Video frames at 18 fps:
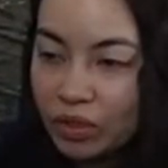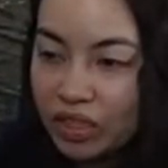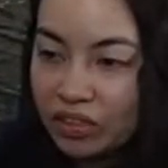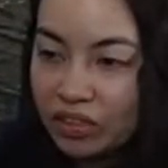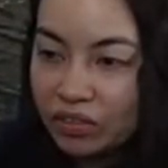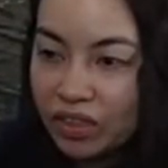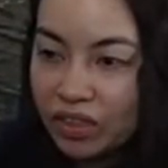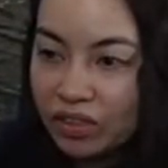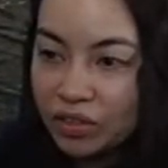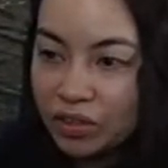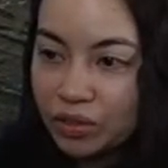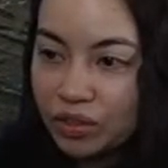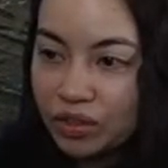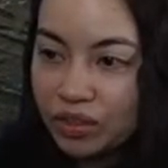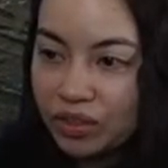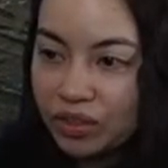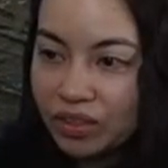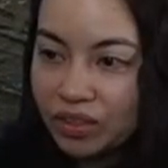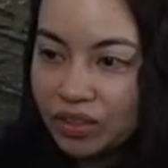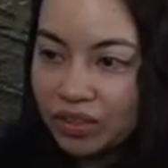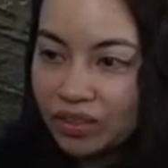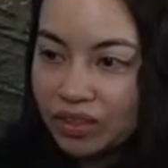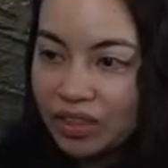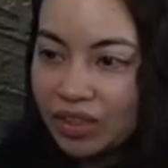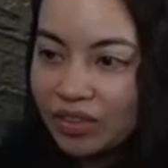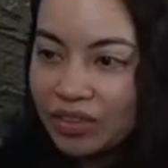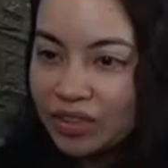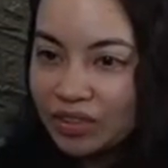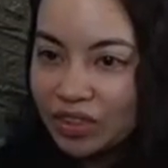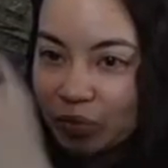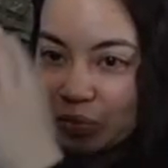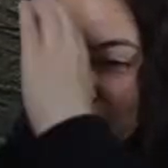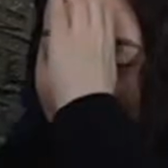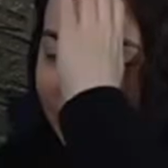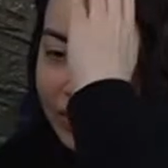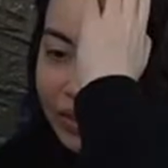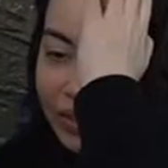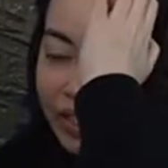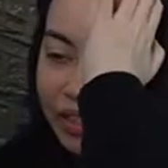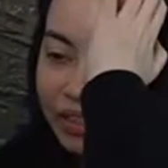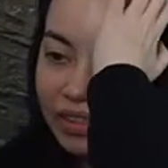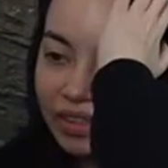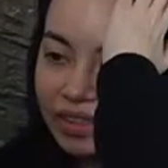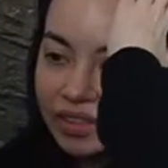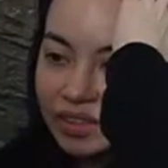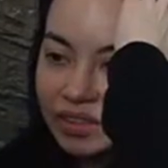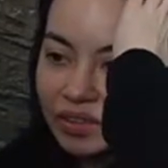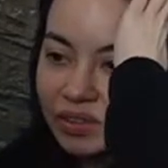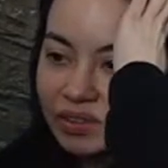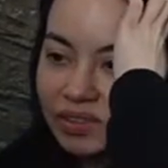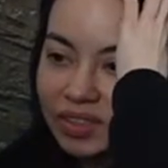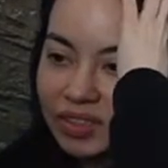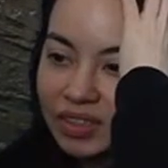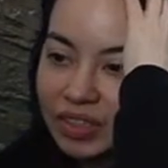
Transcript: Pet the random stray dog. I'm still surprised we can't get those.